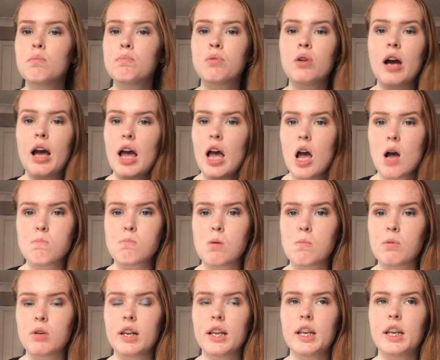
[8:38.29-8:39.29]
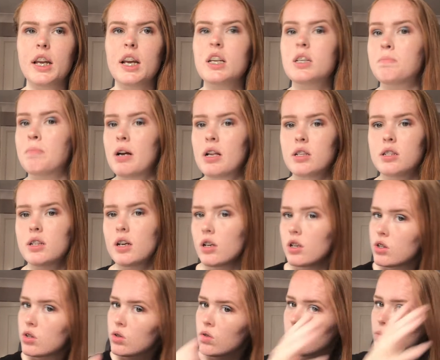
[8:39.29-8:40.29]
put a hair bubble in it, it depends how you
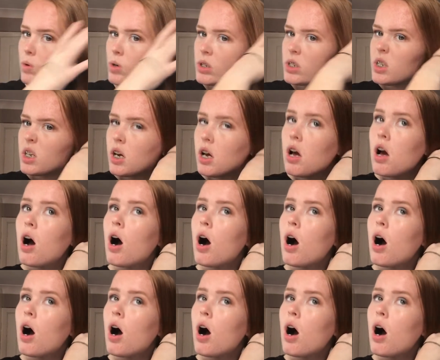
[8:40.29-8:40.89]
sort of want it.